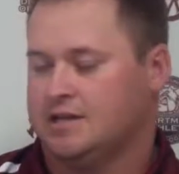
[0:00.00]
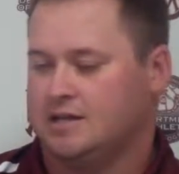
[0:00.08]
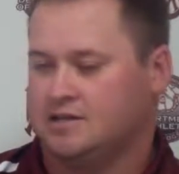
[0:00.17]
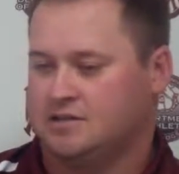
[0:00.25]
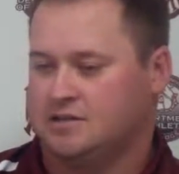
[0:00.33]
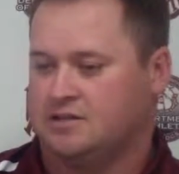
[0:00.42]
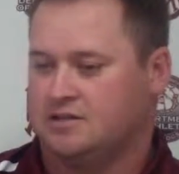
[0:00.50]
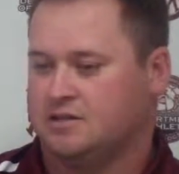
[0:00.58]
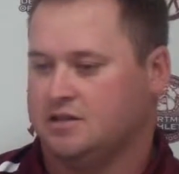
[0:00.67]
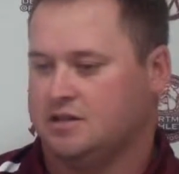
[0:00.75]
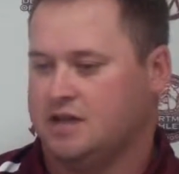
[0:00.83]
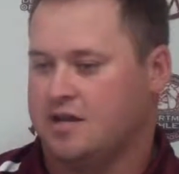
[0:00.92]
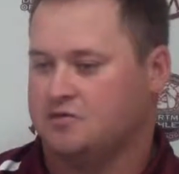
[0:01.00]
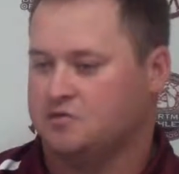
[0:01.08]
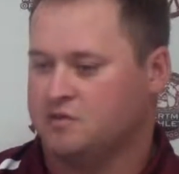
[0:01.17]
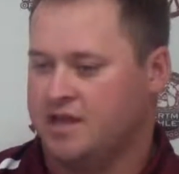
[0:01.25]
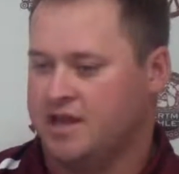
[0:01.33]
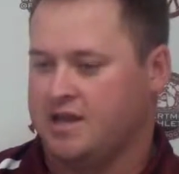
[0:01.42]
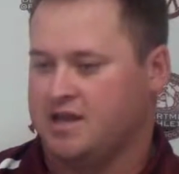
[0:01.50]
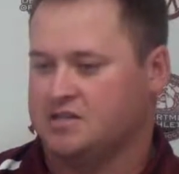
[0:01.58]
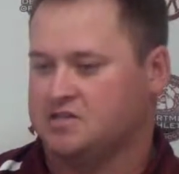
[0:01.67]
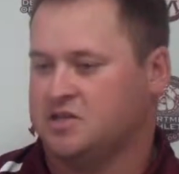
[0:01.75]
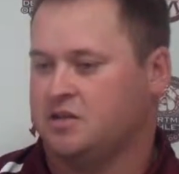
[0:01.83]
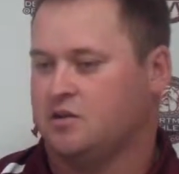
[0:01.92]
And then after that, I
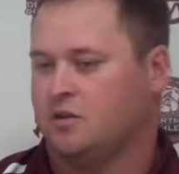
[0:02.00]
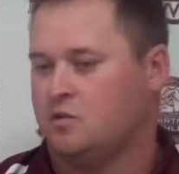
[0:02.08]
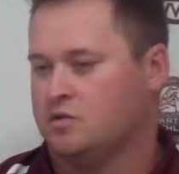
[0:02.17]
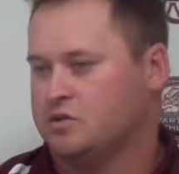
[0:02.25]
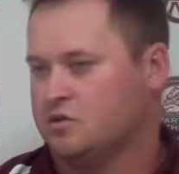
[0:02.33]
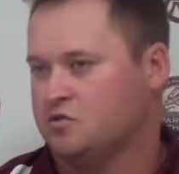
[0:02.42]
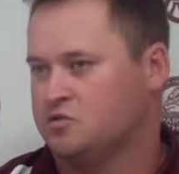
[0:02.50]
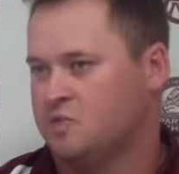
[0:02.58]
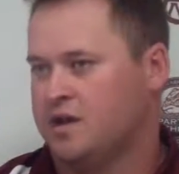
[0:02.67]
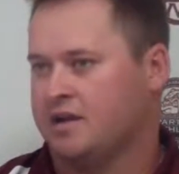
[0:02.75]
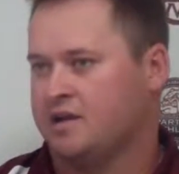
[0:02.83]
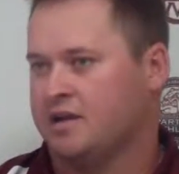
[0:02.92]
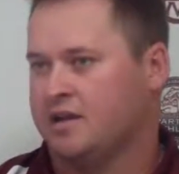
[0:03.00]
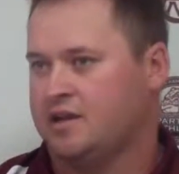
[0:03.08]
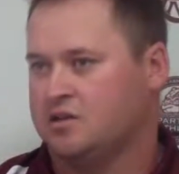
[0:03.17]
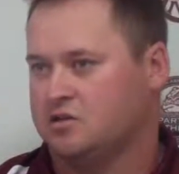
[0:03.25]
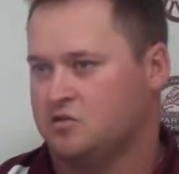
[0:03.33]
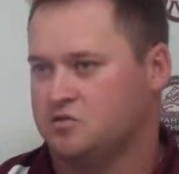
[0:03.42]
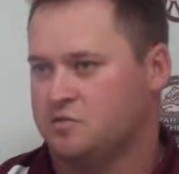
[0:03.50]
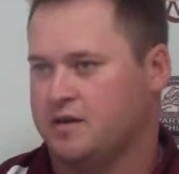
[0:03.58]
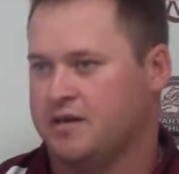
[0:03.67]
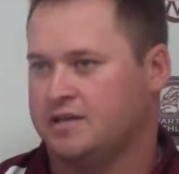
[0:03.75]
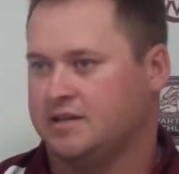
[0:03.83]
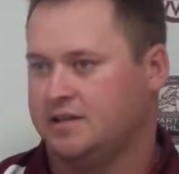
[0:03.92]
stayed on with Coach Mike Lane and Coach
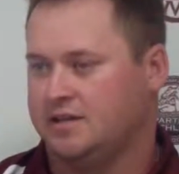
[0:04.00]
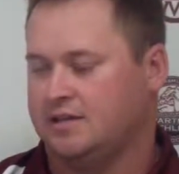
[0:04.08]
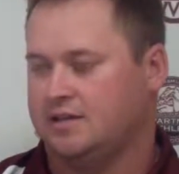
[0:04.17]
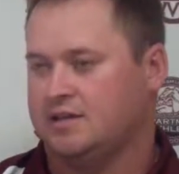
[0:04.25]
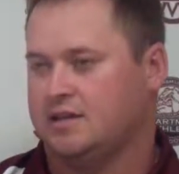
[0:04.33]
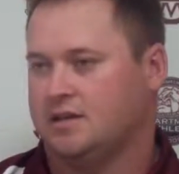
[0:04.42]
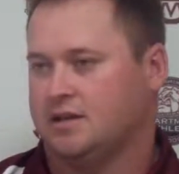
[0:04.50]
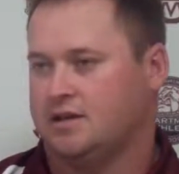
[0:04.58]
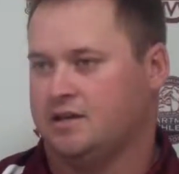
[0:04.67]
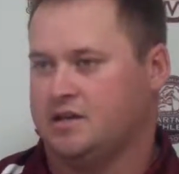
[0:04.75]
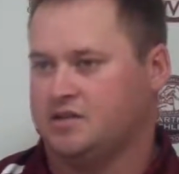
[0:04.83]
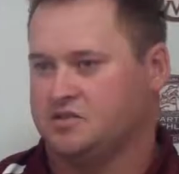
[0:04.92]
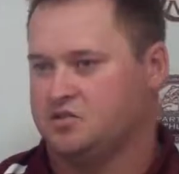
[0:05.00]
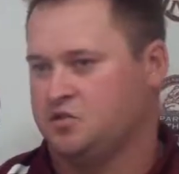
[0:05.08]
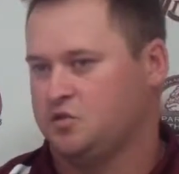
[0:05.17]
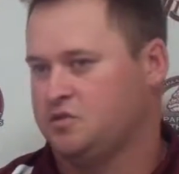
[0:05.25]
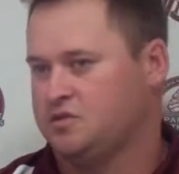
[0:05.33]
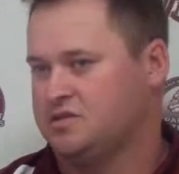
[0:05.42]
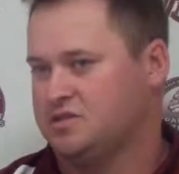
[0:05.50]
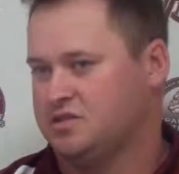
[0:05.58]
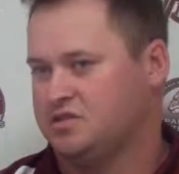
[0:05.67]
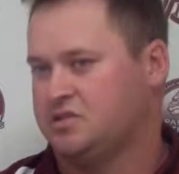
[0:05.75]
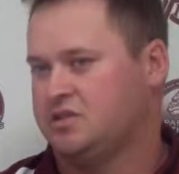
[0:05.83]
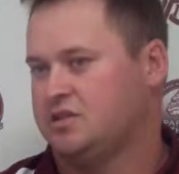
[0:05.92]
Mike Keene as a student
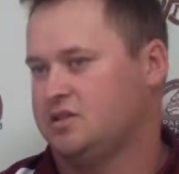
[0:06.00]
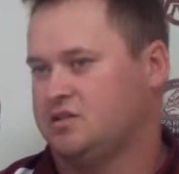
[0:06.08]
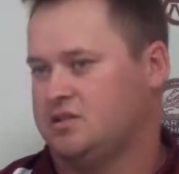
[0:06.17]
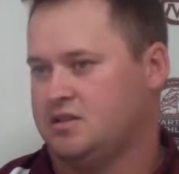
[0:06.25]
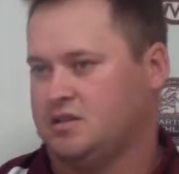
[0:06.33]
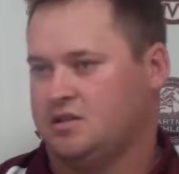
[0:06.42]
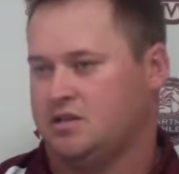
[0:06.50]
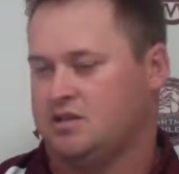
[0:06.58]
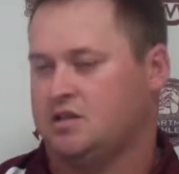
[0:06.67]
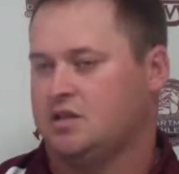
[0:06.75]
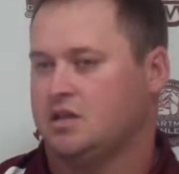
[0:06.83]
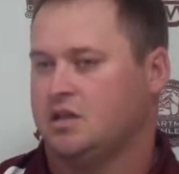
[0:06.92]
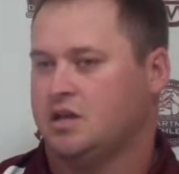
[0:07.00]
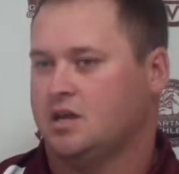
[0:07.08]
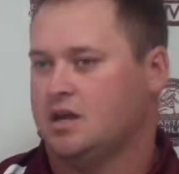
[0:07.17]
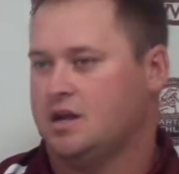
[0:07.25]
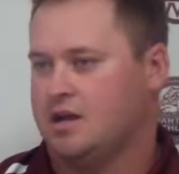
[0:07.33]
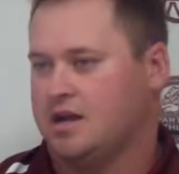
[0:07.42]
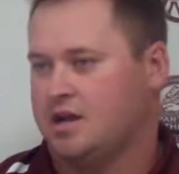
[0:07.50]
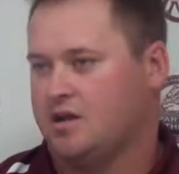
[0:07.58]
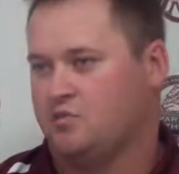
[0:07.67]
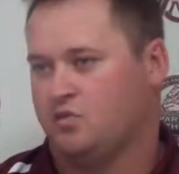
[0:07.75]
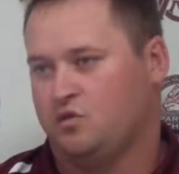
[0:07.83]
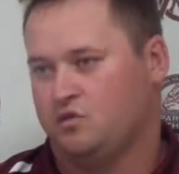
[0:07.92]
assistant, and then
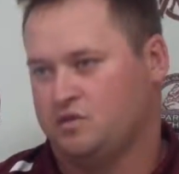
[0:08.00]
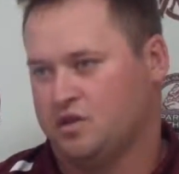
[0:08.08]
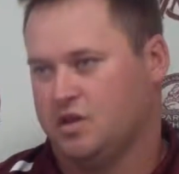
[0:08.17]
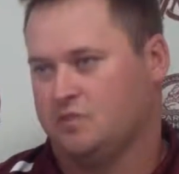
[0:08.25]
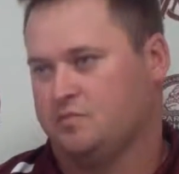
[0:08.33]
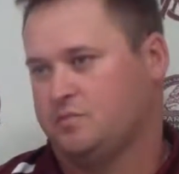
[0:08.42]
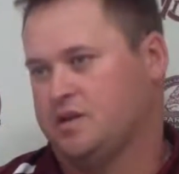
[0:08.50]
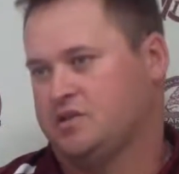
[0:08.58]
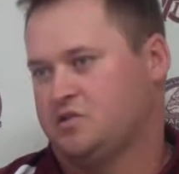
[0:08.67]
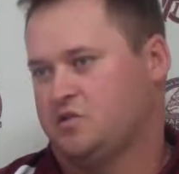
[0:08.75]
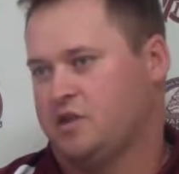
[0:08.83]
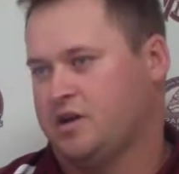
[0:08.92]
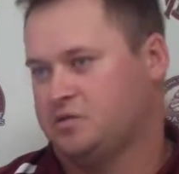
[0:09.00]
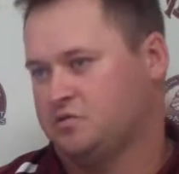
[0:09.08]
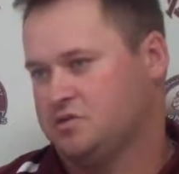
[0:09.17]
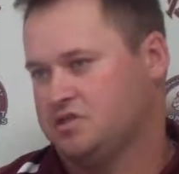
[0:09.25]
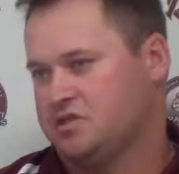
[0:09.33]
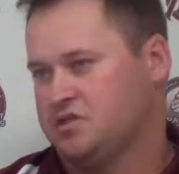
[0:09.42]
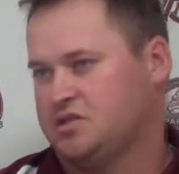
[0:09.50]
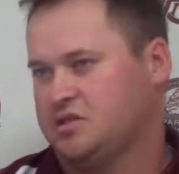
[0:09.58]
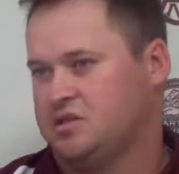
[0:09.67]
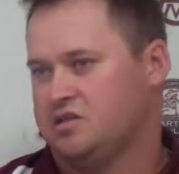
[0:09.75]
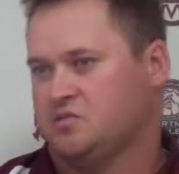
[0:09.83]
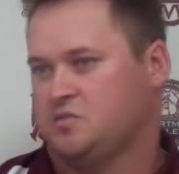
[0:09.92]
I moved up as a graduate
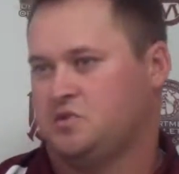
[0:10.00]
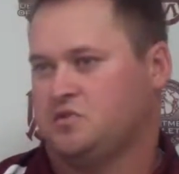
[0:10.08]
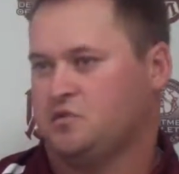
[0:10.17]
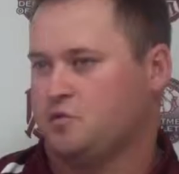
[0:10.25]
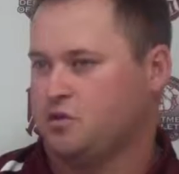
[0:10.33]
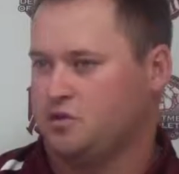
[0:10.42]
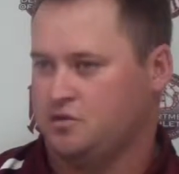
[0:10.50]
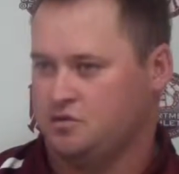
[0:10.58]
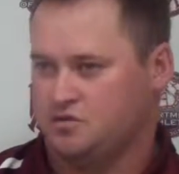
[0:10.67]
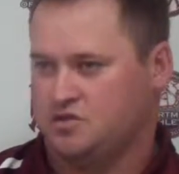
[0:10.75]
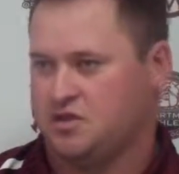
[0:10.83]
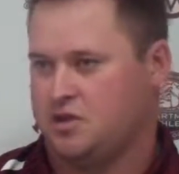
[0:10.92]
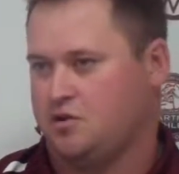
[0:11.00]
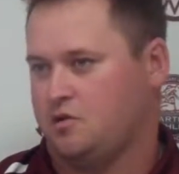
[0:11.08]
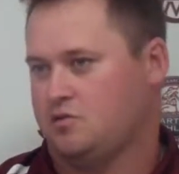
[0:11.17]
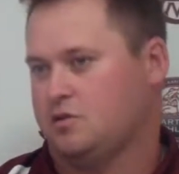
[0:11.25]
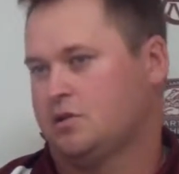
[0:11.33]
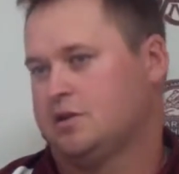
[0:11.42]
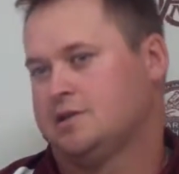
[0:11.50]
assistant and spent 3 years there,